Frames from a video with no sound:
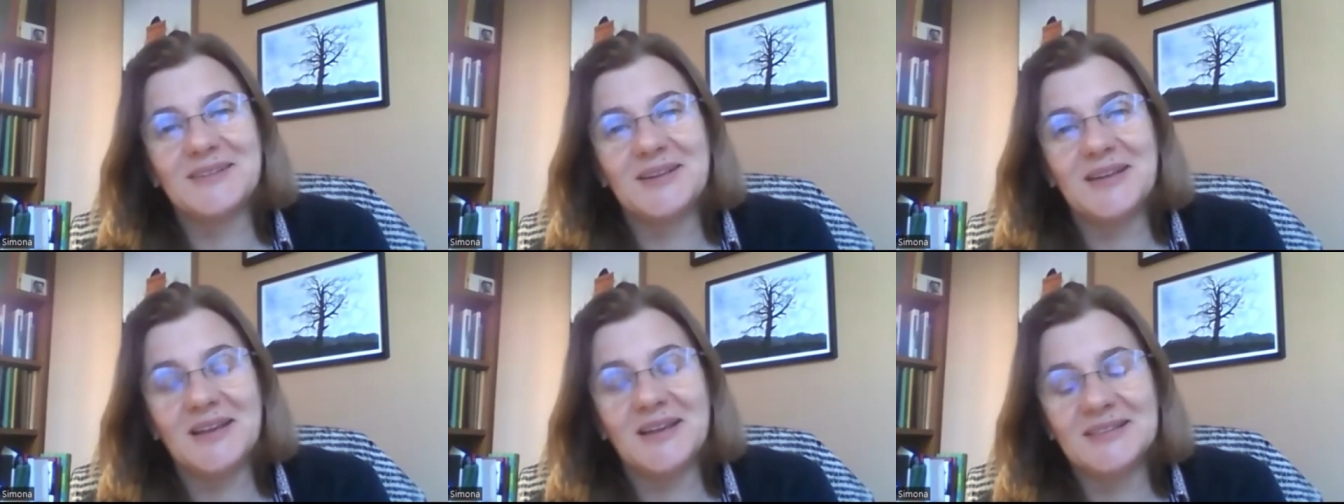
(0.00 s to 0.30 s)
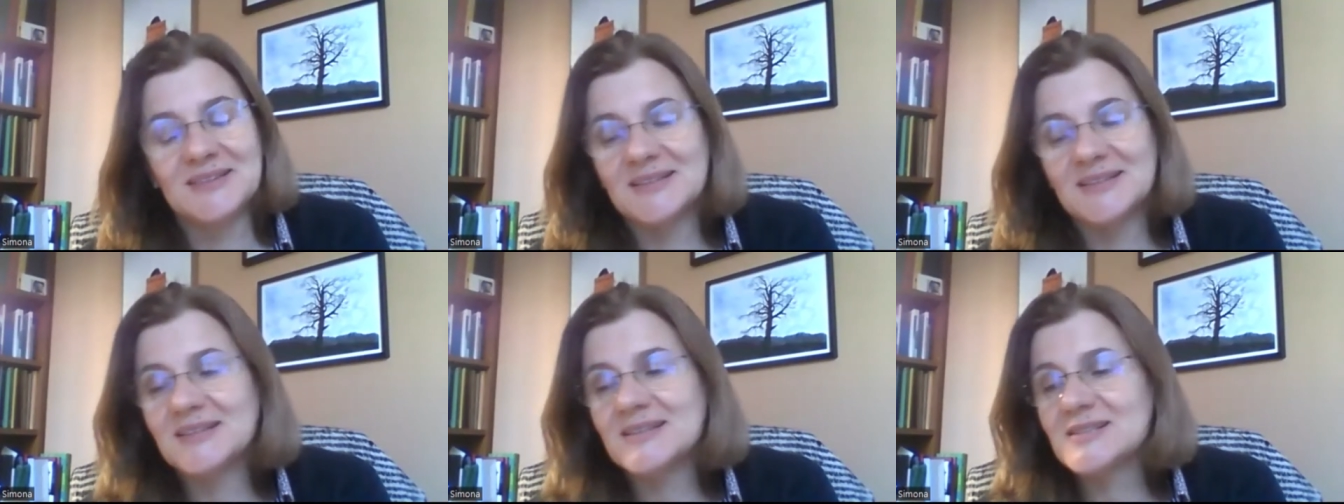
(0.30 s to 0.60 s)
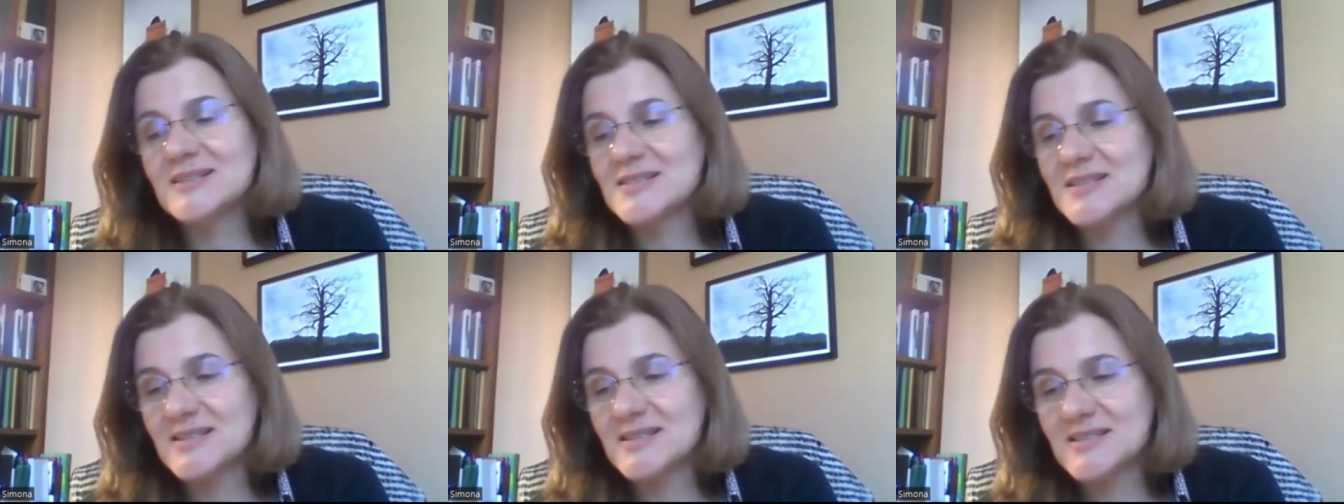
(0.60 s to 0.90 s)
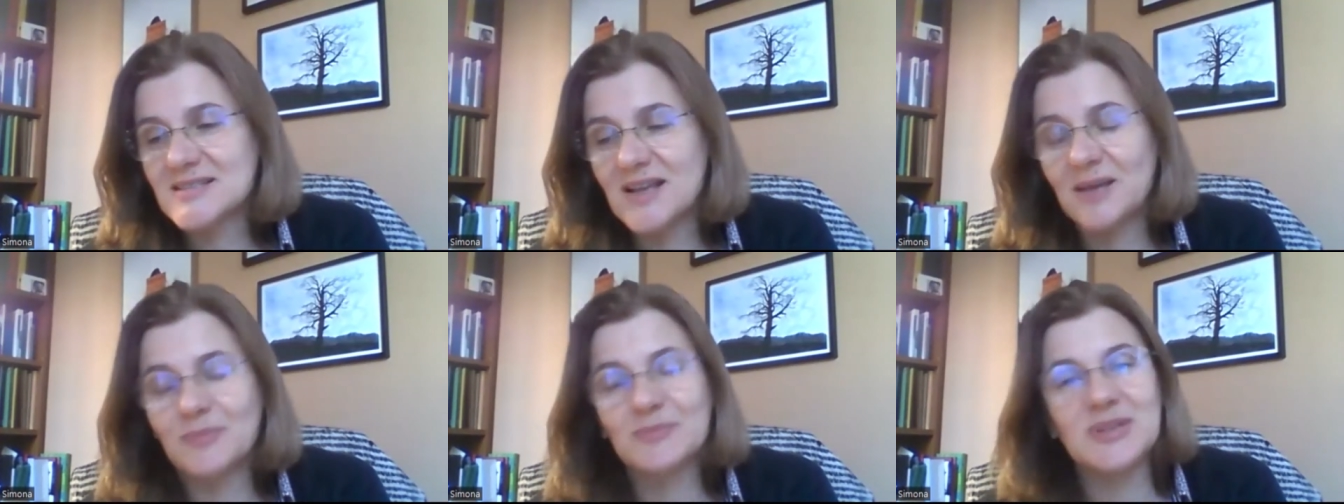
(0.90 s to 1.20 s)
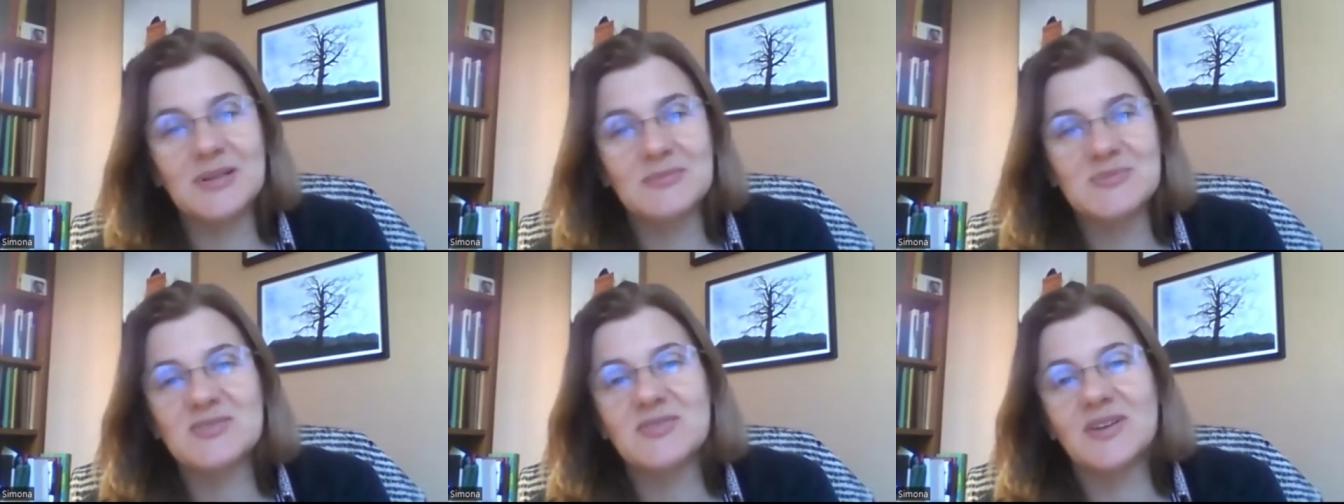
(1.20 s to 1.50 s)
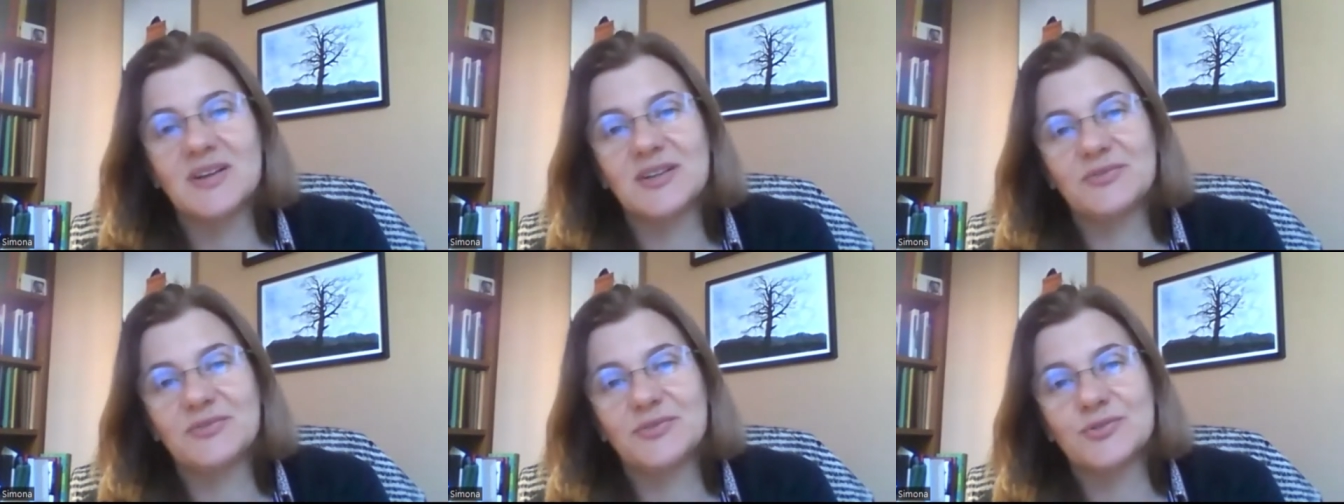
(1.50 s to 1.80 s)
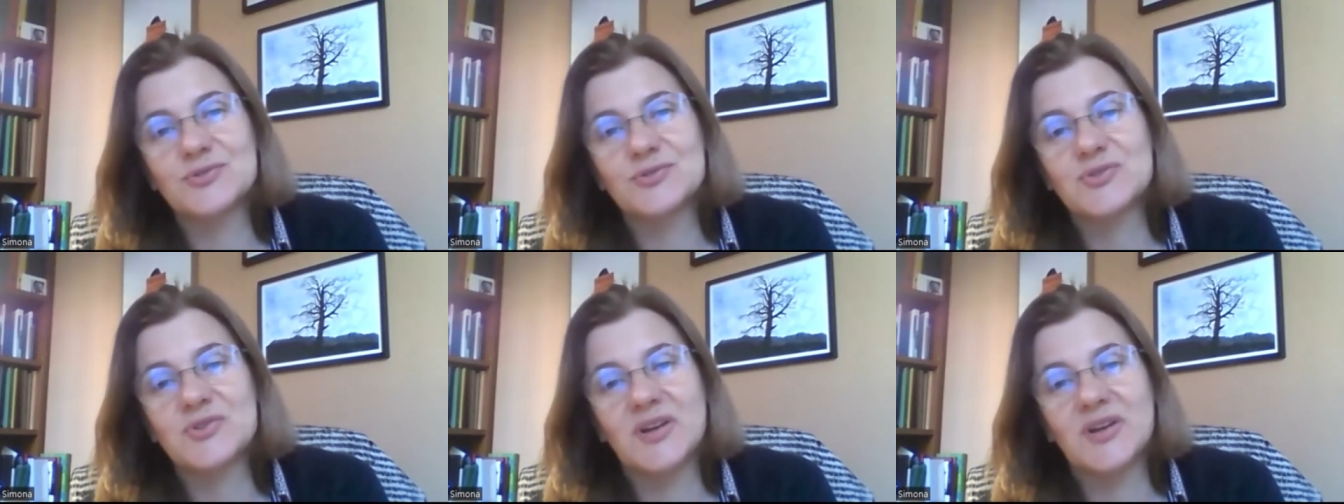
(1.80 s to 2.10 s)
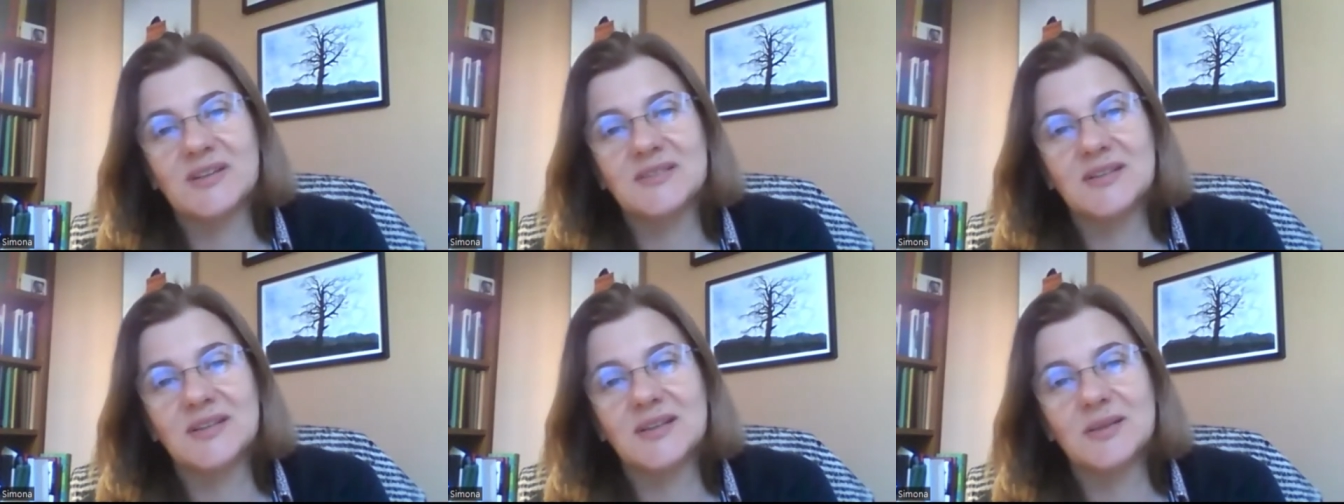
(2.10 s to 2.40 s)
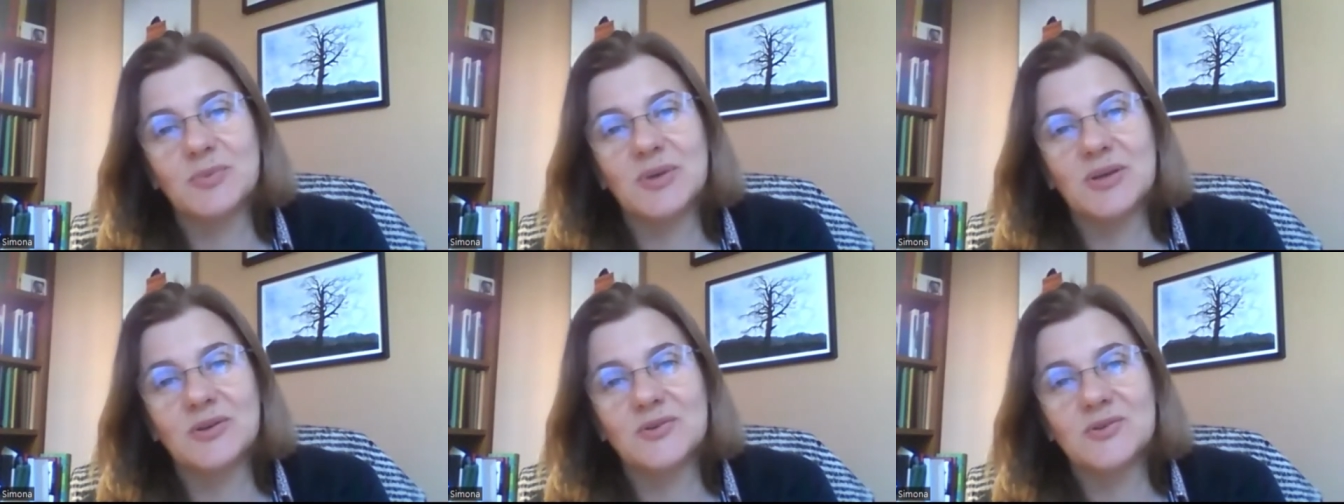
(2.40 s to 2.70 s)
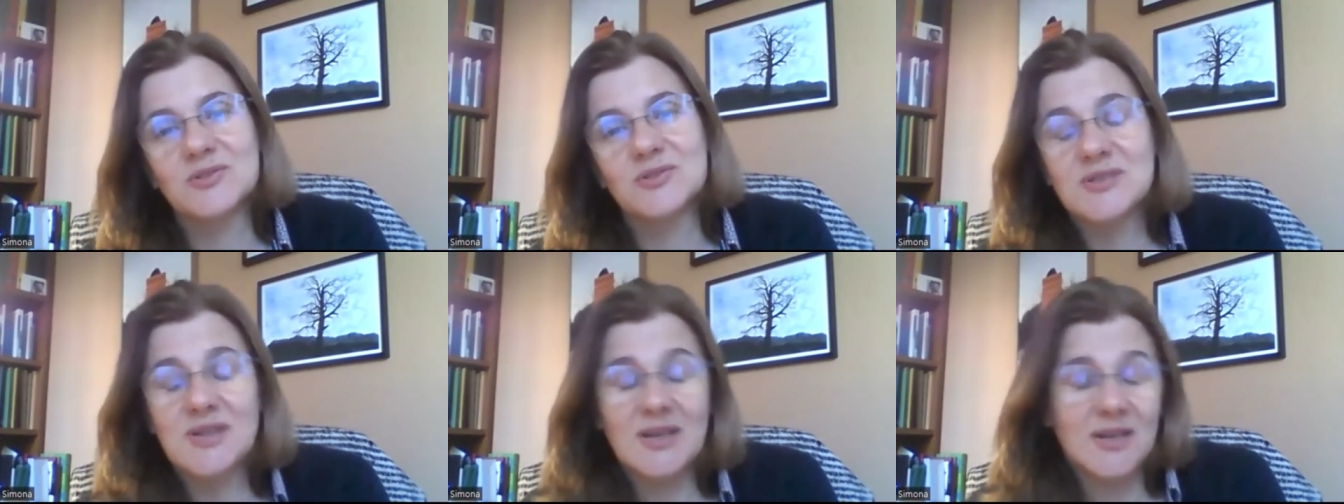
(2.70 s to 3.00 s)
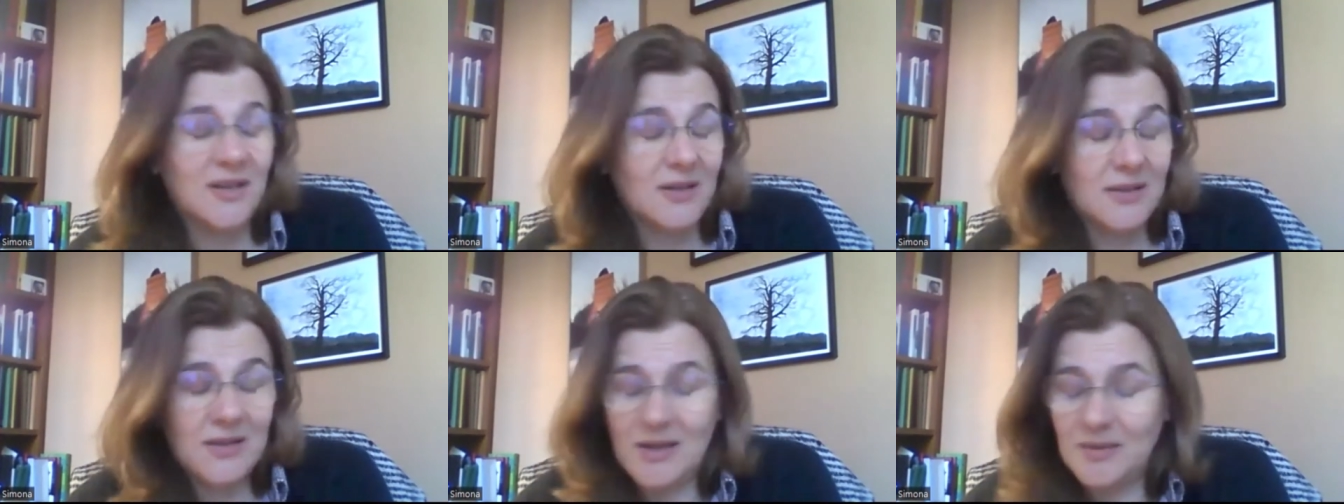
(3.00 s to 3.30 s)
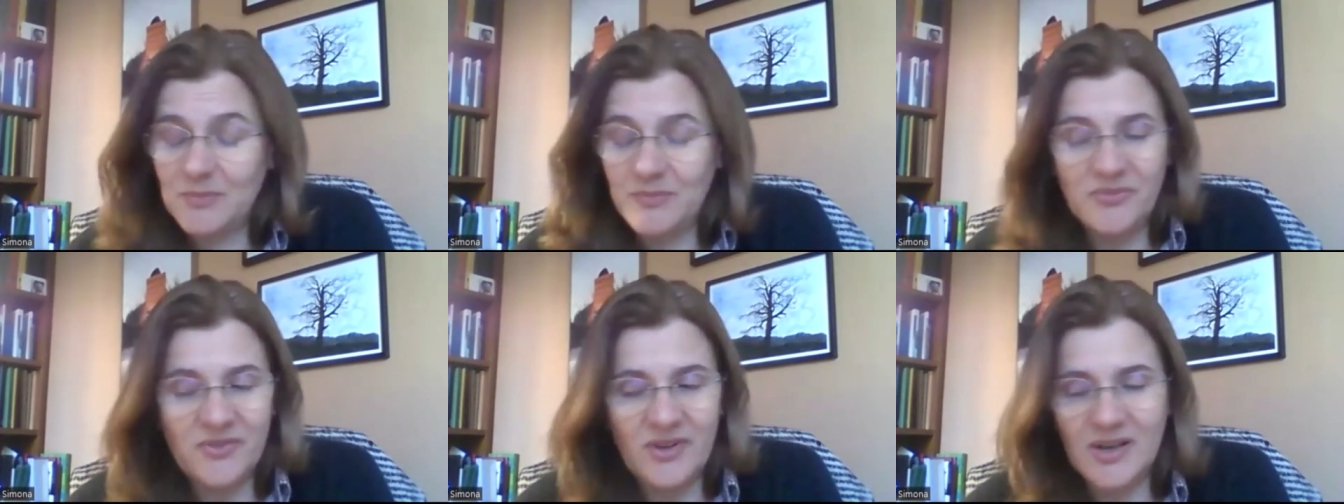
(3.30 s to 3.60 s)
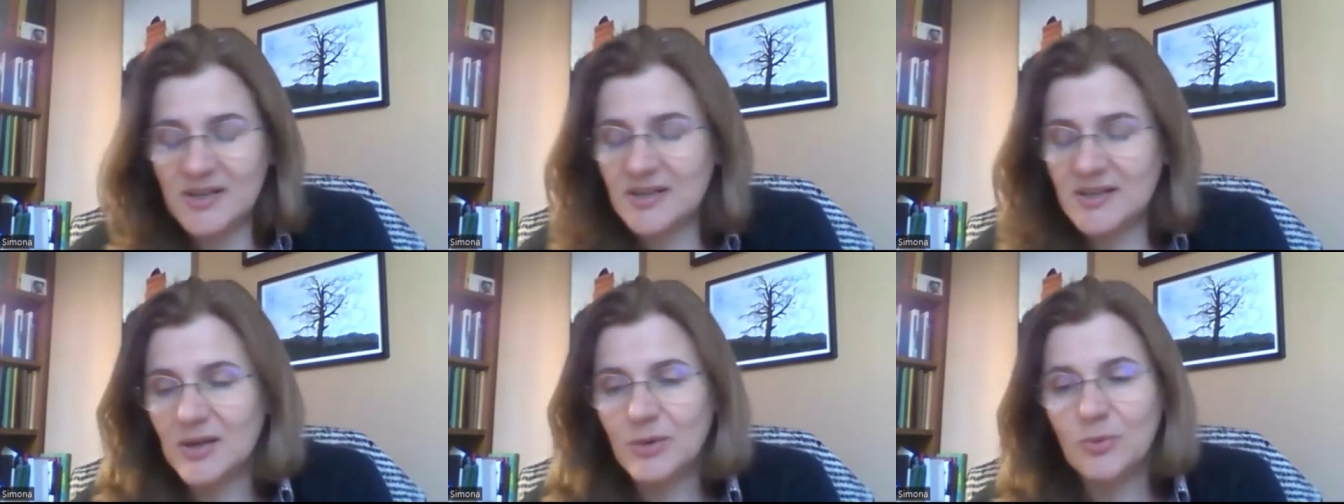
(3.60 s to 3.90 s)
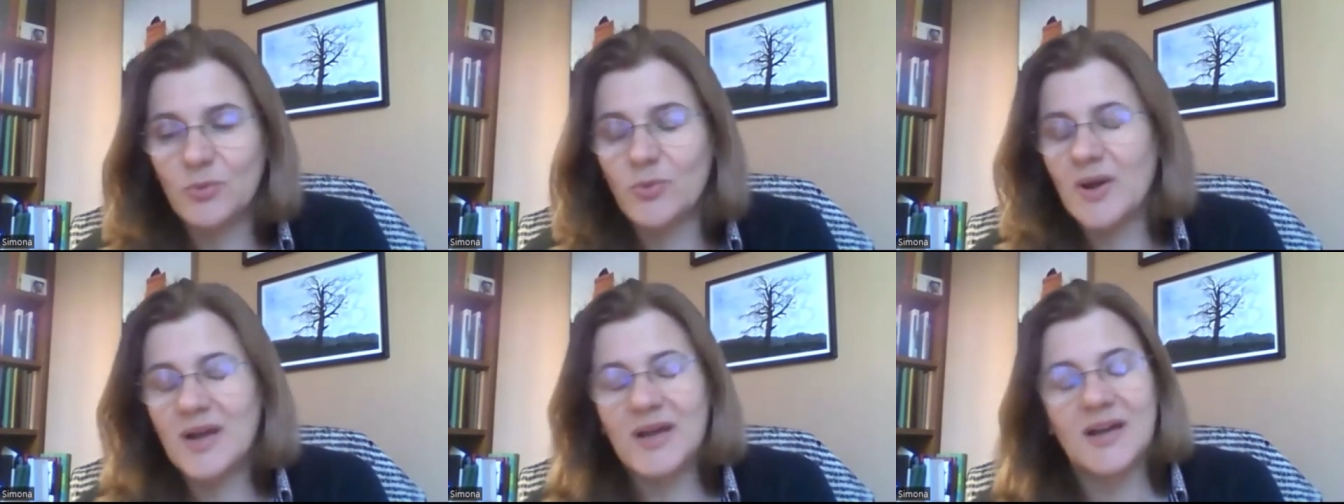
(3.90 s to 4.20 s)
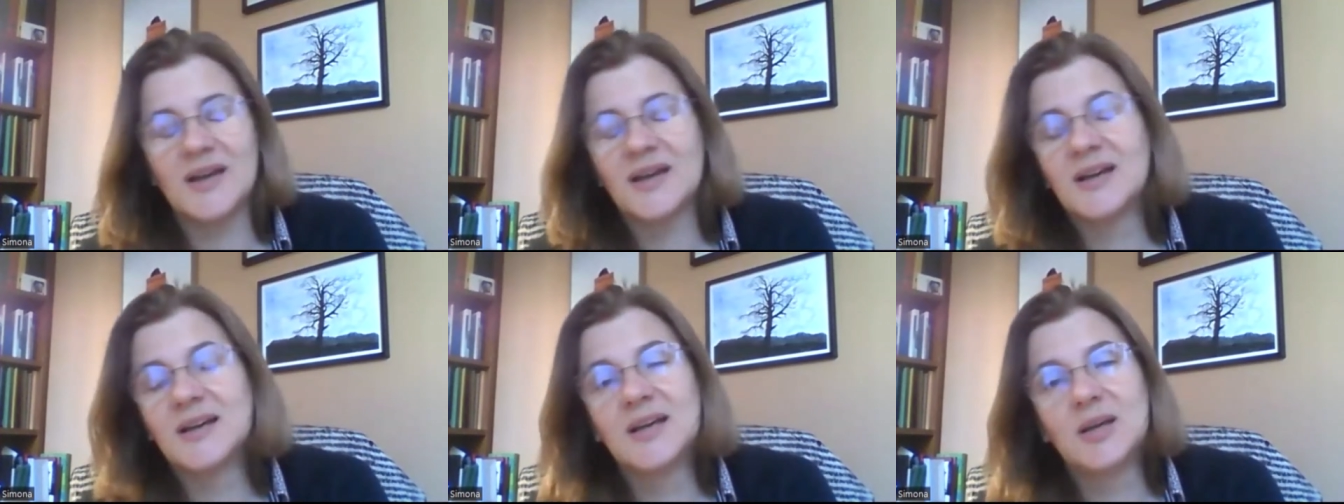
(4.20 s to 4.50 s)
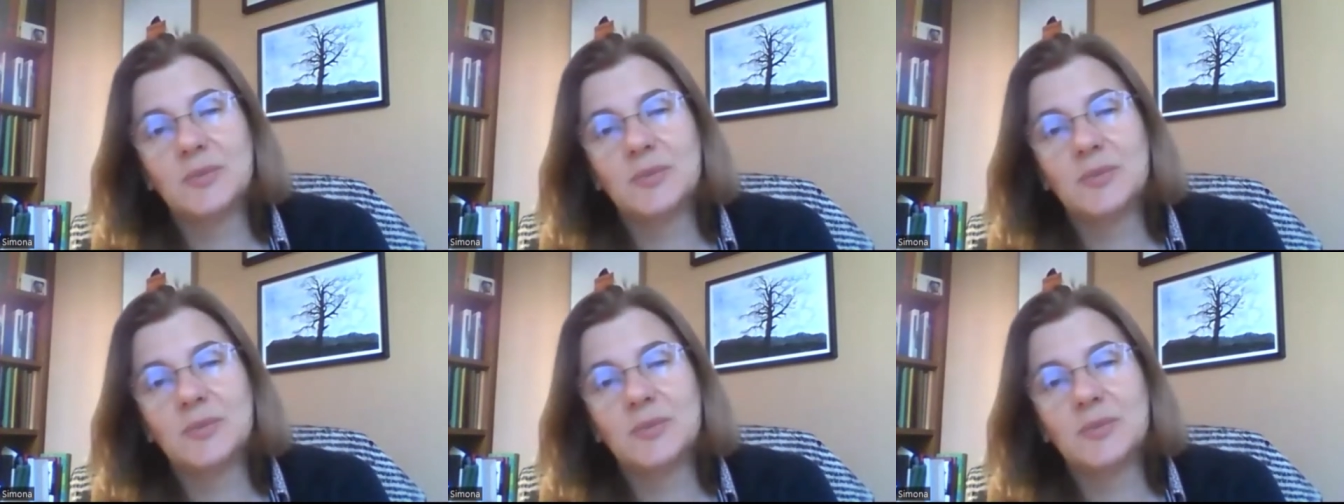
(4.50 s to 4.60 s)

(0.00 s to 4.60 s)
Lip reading: And this is sometimes very frustrating because I am very aware